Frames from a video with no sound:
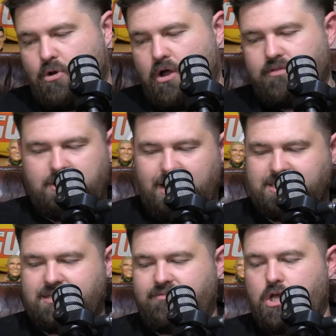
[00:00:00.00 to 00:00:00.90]
but I think that
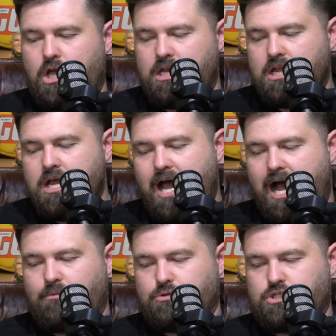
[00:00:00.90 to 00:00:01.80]
17
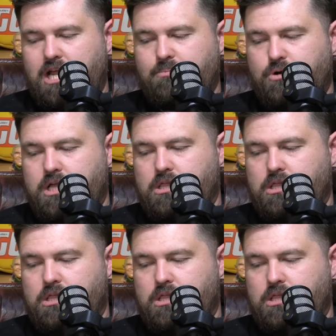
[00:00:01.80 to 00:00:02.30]
will stay pretty